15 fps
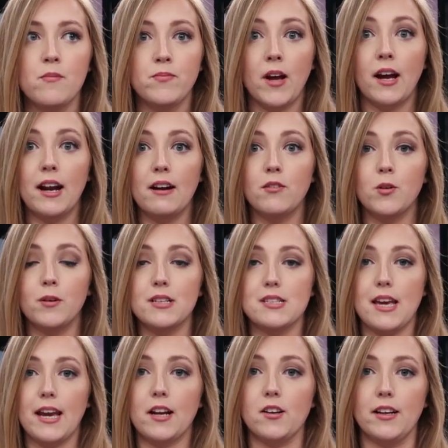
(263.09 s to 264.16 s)
Not everyone is
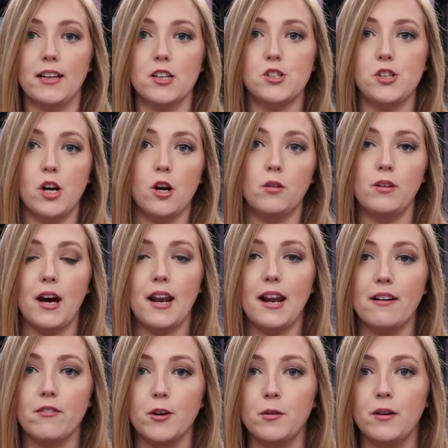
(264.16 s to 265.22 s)
anchoring a show. Not
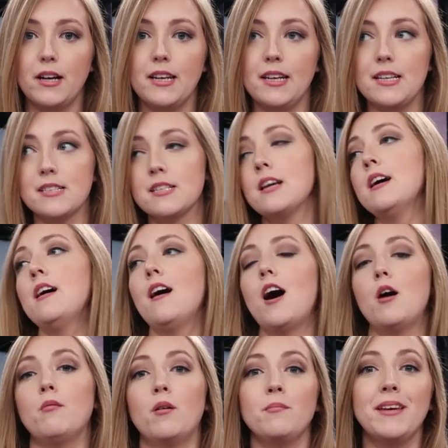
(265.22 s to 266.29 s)
everyone is
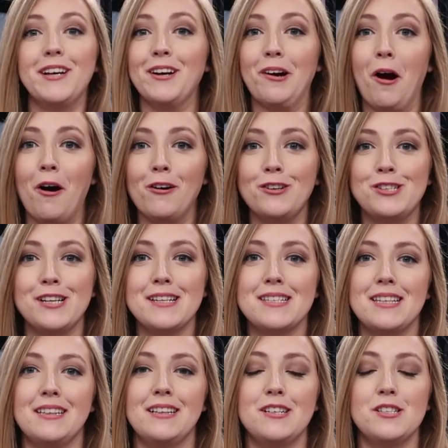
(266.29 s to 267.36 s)
a
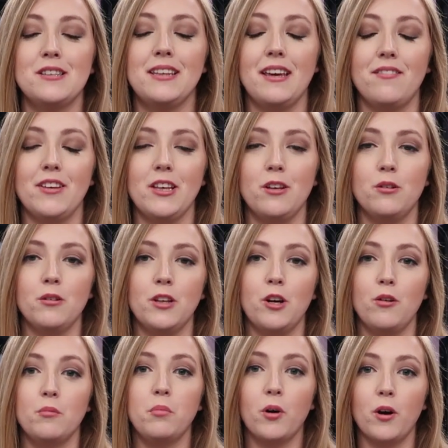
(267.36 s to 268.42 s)
meteorologist and they're giving you, you know,
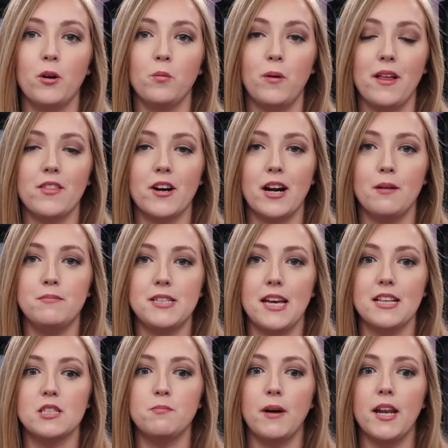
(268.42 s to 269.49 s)
important weather
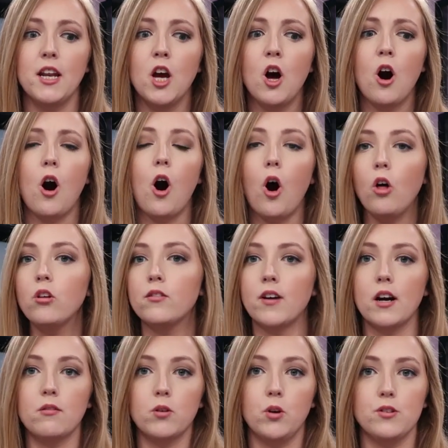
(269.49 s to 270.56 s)
updates, but all of
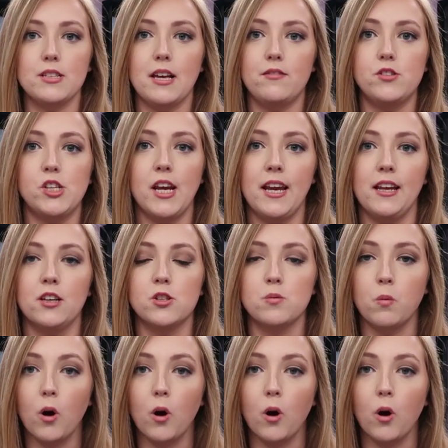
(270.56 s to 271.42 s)
our roles have changed.